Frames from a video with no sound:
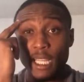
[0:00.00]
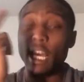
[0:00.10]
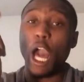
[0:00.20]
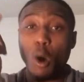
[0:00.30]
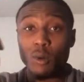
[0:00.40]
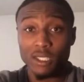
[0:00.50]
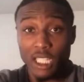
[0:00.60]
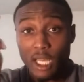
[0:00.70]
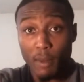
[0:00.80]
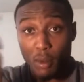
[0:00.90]
Like, I was
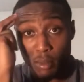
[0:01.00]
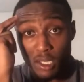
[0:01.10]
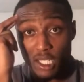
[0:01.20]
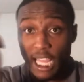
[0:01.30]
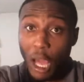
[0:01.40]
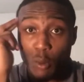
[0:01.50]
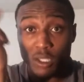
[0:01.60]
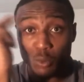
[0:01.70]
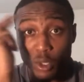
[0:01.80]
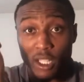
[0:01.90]
thinking about pussy. Like, I
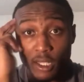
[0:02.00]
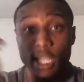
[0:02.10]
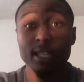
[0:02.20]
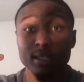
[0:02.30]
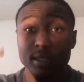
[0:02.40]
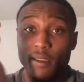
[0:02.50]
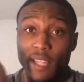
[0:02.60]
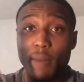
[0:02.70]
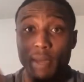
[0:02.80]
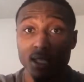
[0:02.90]
wasn't really thinking if
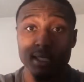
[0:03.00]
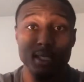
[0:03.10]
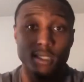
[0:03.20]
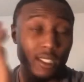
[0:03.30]
that makes sense.